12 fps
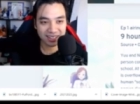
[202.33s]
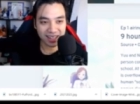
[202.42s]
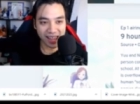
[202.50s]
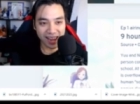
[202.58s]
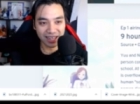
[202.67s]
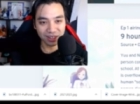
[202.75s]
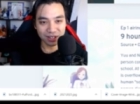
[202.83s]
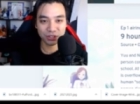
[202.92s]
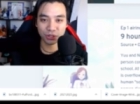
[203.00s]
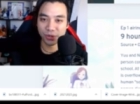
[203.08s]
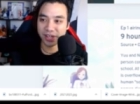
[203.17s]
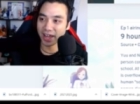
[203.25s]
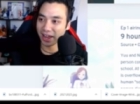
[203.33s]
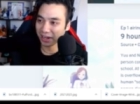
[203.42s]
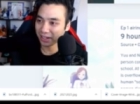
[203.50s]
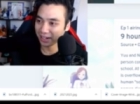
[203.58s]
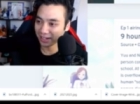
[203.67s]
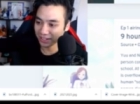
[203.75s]
It looks okay.
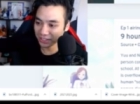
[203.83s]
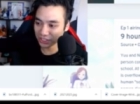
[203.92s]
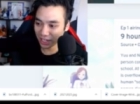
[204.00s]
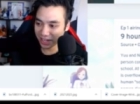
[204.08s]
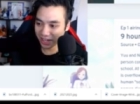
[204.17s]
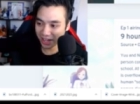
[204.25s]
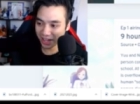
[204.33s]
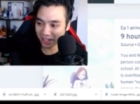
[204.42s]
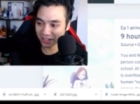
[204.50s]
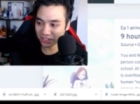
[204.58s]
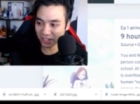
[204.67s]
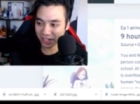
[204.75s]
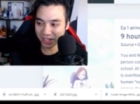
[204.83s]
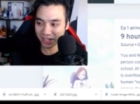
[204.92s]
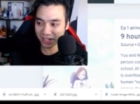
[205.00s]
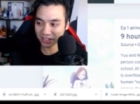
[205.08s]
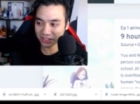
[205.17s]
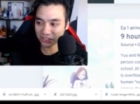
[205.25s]
It looks like
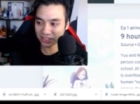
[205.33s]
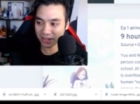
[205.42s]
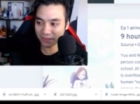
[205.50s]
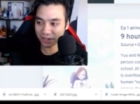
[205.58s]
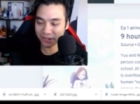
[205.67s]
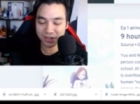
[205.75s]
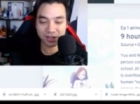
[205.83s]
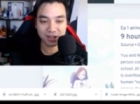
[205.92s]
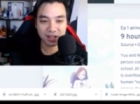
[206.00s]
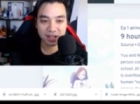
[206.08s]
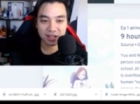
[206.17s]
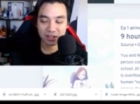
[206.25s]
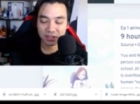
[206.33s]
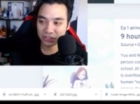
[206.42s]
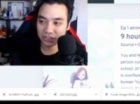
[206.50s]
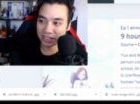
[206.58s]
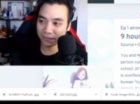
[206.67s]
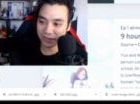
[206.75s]
a 7
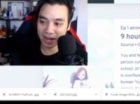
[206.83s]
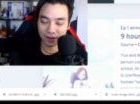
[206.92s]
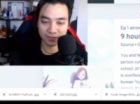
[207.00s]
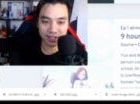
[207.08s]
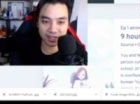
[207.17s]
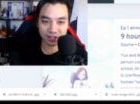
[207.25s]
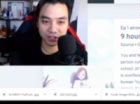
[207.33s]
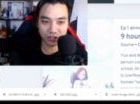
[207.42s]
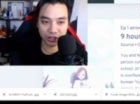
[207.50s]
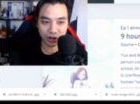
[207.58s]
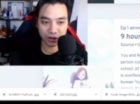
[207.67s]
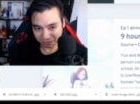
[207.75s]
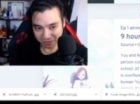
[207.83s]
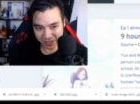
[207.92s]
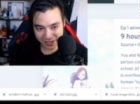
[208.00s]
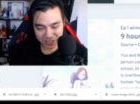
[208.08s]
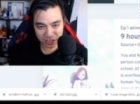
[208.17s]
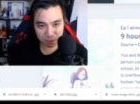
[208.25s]
out of 10 show.
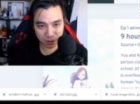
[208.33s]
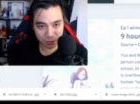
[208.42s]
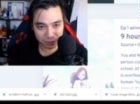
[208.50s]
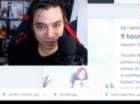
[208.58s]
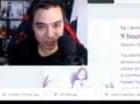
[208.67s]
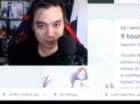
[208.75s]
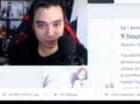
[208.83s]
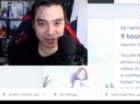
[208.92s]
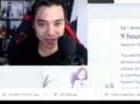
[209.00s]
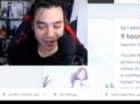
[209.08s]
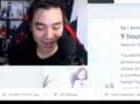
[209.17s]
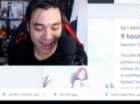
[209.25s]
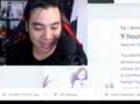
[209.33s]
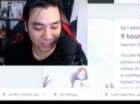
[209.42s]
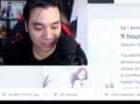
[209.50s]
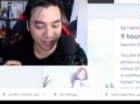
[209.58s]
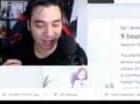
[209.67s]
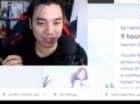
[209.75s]
Here's the problem with this one. It has
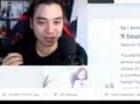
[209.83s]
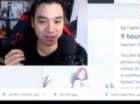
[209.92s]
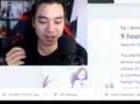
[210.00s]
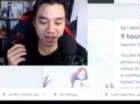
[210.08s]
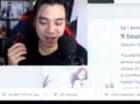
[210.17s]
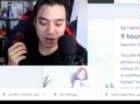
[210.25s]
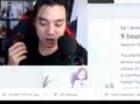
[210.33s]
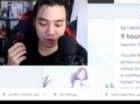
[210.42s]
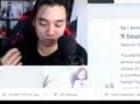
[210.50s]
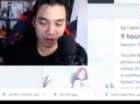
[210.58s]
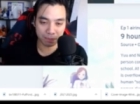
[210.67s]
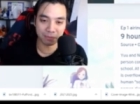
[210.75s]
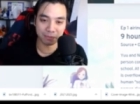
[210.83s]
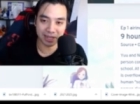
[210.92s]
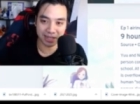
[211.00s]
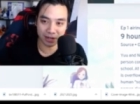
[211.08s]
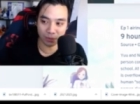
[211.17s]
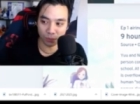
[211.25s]
to like grip
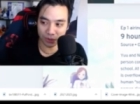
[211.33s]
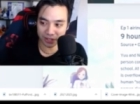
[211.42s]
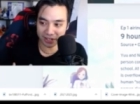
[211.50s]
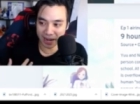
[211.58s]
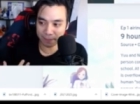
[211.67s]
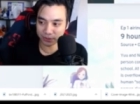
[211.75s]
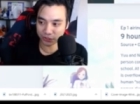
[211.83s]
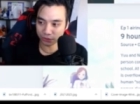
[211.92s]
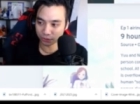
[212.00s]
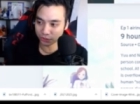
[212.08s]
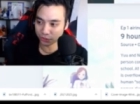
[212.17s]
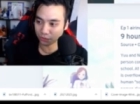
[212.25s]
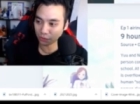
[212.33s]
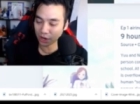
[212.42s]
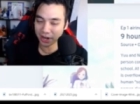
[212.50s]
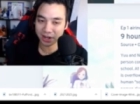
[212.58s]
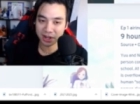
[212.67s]
me within an episode or two, right?